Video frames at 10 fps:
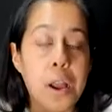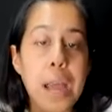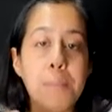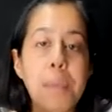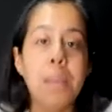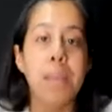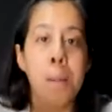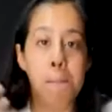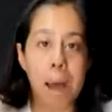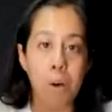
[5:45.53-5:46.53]
I mean, the
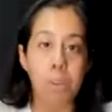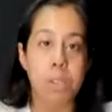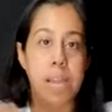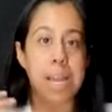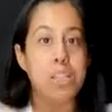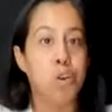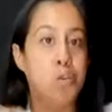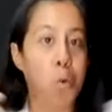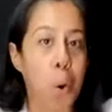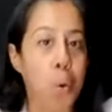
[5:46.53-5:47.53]
amount that is
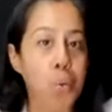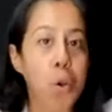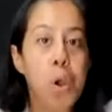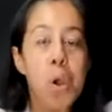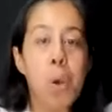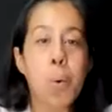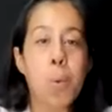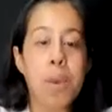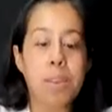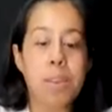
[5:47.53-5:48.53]
grown
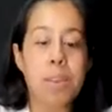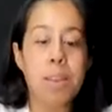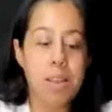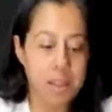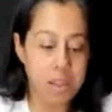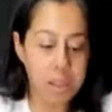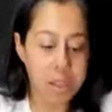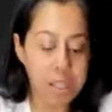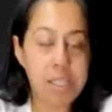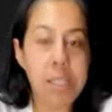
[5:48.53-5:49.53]
with, look
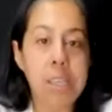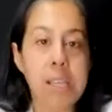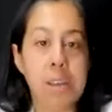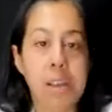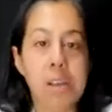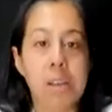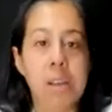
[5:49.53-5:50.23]
at the seeds, how they look.